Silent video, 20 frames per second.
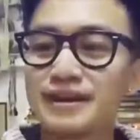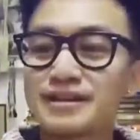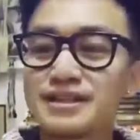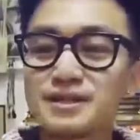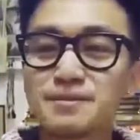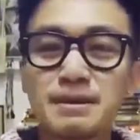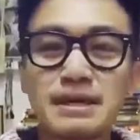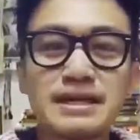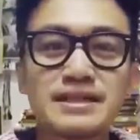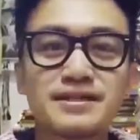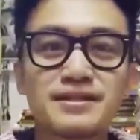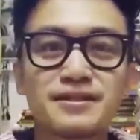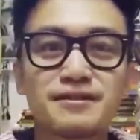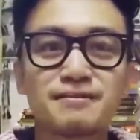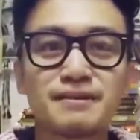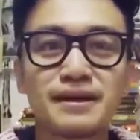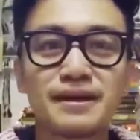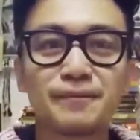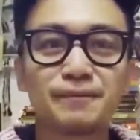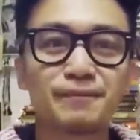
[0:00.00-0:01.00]
speaks to
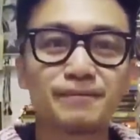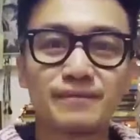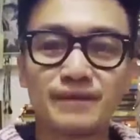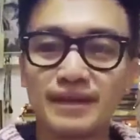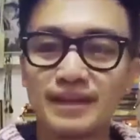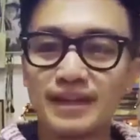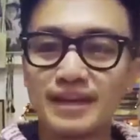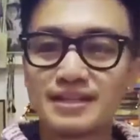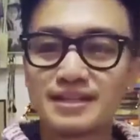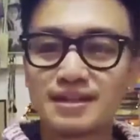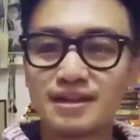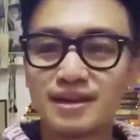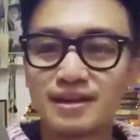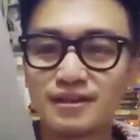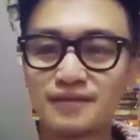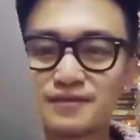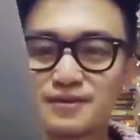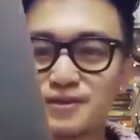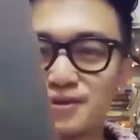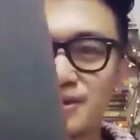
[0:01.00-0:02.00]
me. It has a
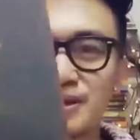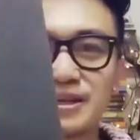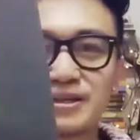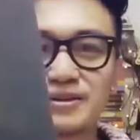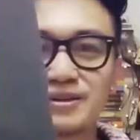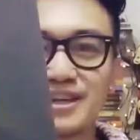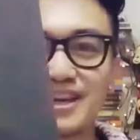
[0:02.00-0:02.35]
lot of story to